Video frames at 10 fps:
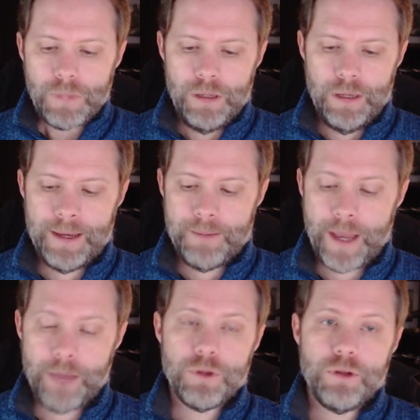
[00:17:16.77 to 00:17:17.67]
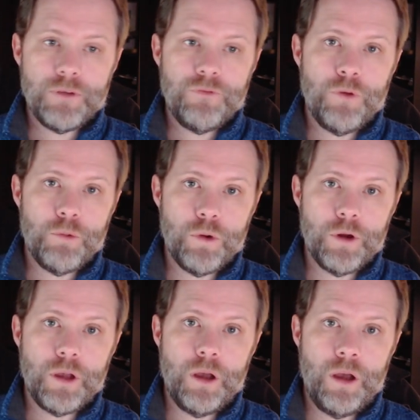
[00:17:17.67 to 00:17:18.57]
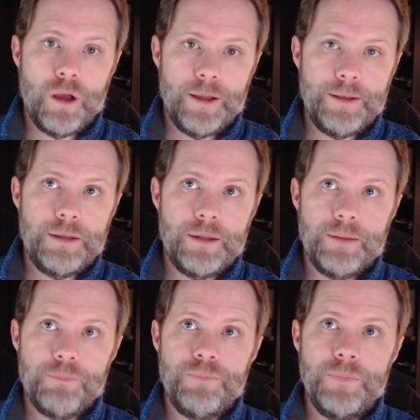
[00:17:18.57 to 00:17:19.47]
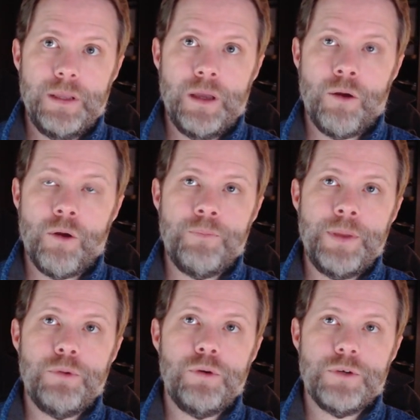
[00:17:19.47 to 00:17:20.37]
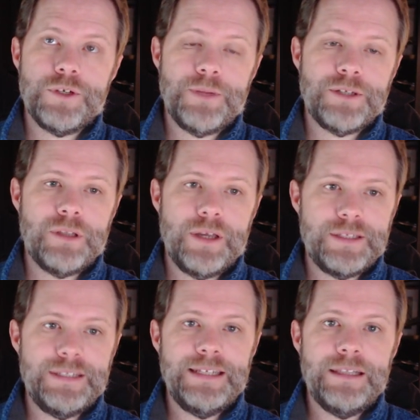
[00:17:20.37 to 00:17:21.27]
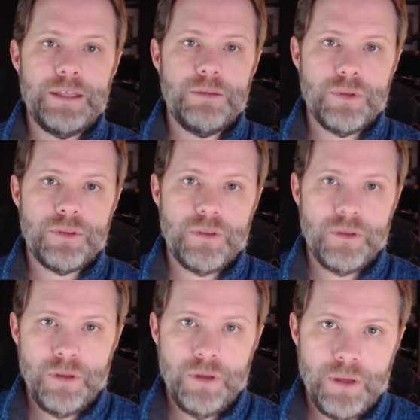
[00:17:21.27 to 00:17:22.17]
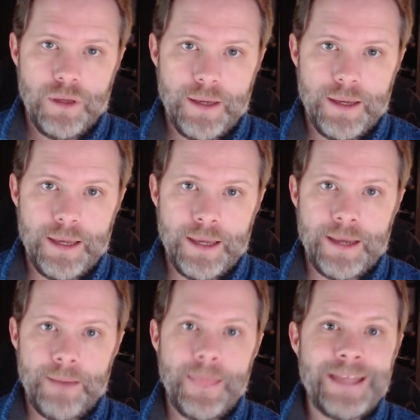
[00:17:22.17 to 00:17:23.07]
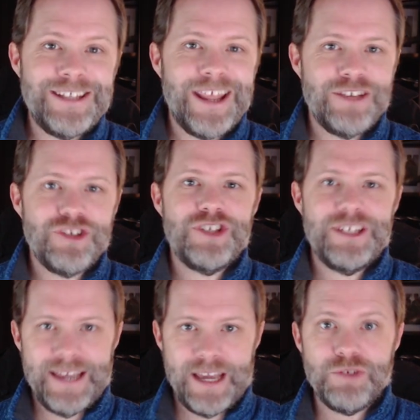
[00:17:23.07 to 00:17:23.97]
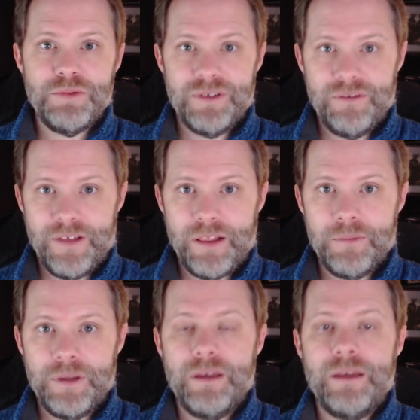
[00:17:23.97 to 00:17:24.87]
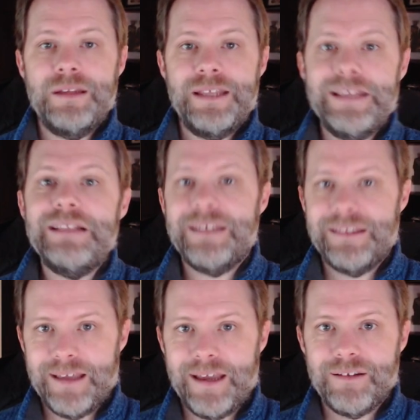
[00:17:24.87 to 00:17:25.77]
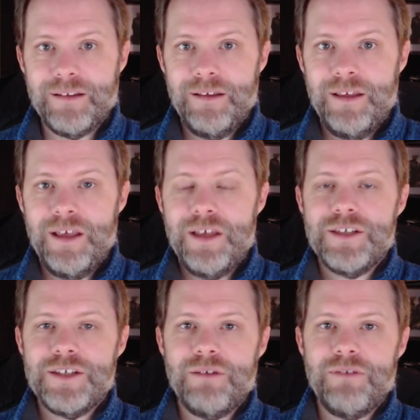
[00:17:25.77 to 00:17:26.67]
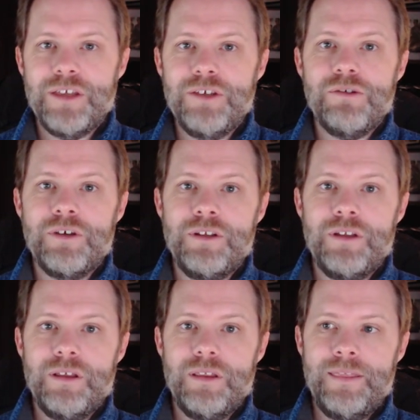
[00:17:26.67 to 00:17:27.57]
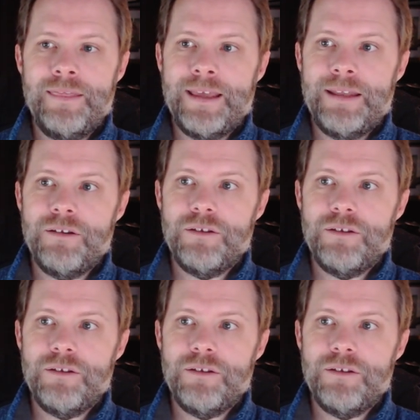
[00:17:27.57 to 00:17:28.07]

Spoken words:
I would look for work on or people who are specialized in dealing with anxious attachment development and healing that, so that you can then